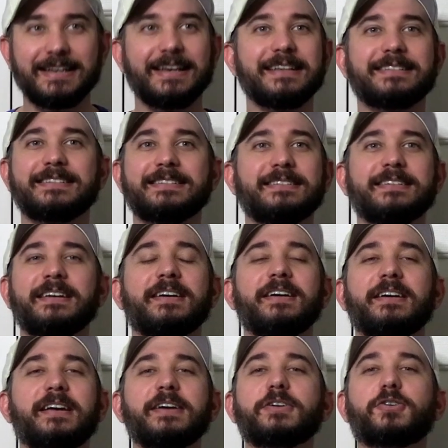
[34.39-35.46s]
It's
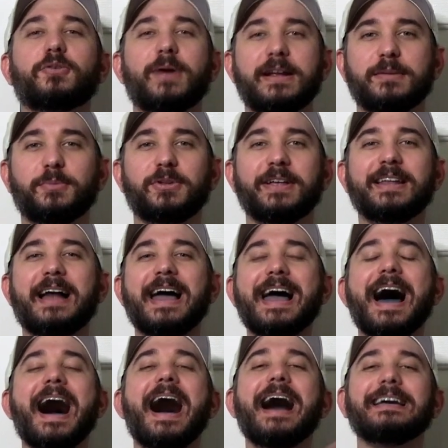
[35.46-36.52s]
incredible, and I
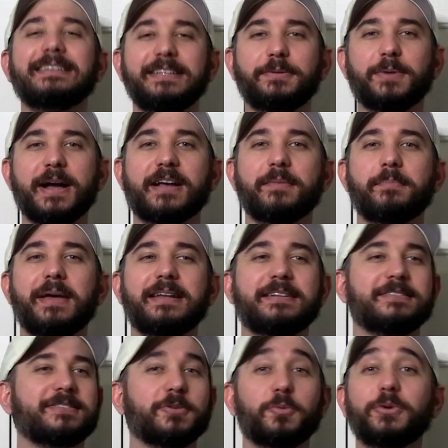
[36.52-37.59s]
highly recommend
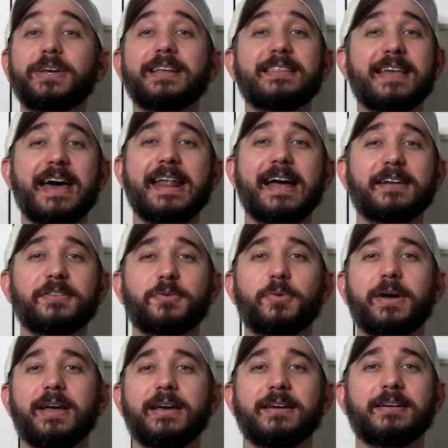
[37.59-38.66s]
it. So we'll get that out of the
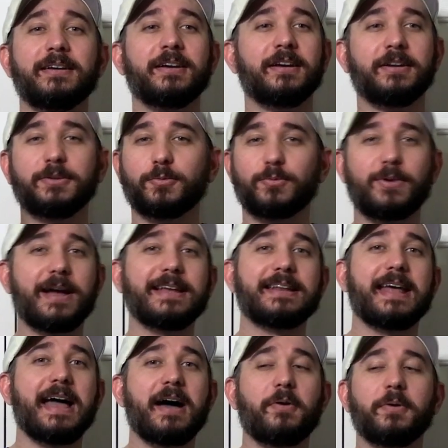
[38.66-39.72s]
way right
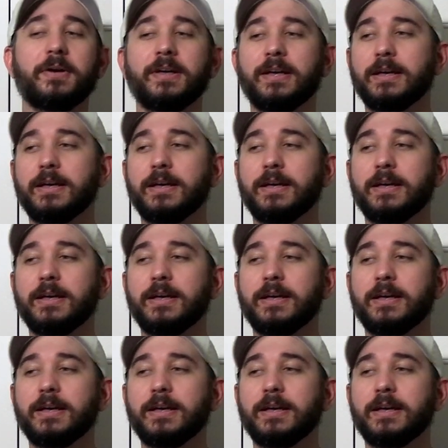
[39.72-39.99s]
now.